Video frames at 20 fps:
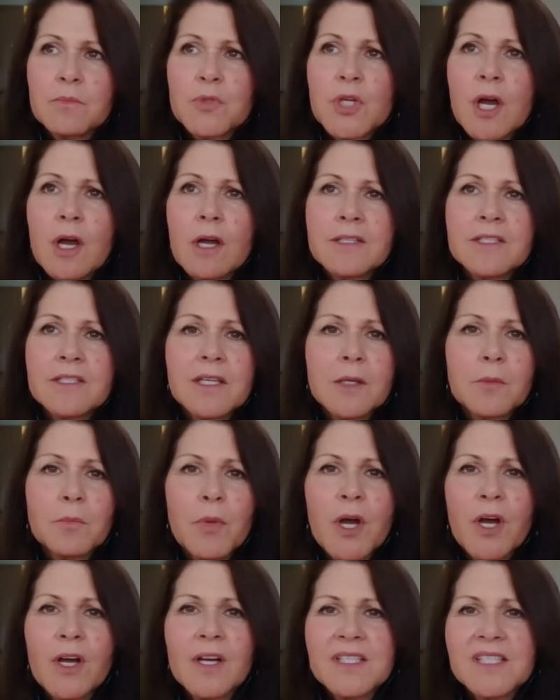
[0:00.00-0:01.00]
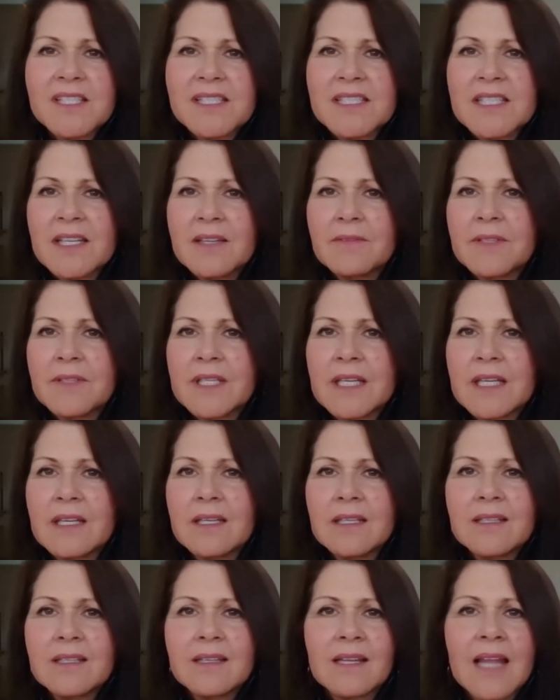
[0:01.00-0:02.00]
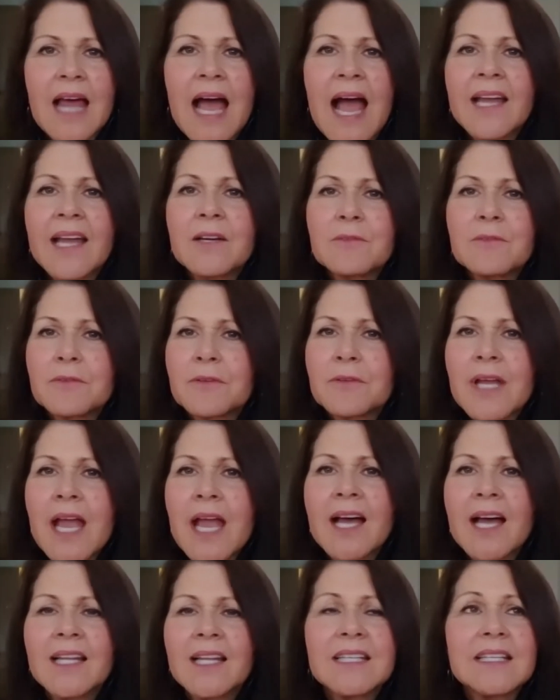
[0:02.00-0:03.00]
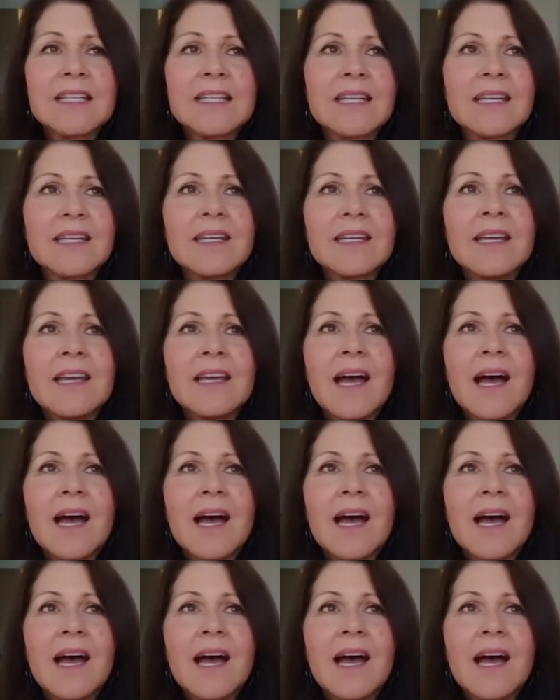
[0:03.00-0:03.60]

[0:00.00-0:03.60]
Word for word: toxic positivity, lack of reality,